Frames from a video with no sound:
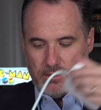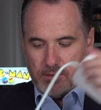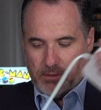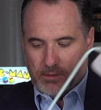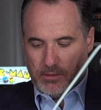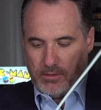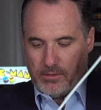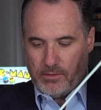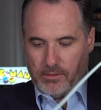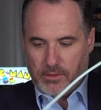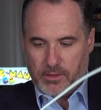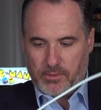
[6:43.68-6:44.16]

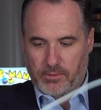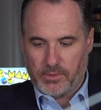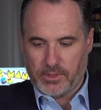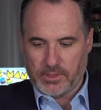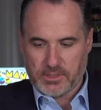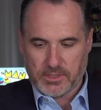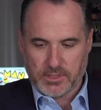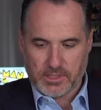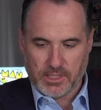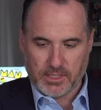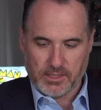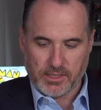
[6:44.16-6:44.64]
All right,
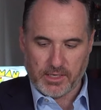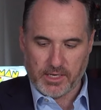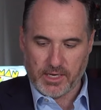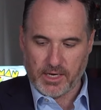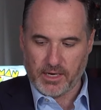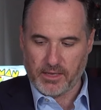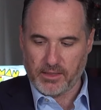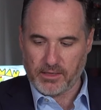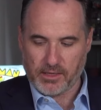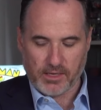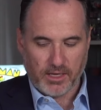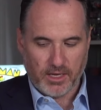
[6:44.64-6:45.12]
let's get that
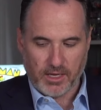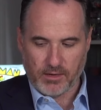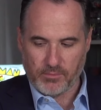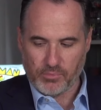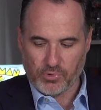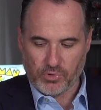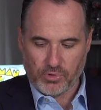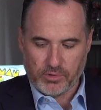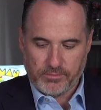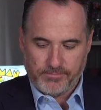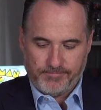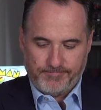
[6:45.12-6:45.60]
out of the
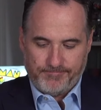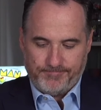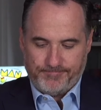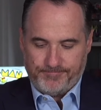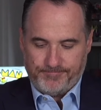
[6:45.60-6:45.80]
cardboard.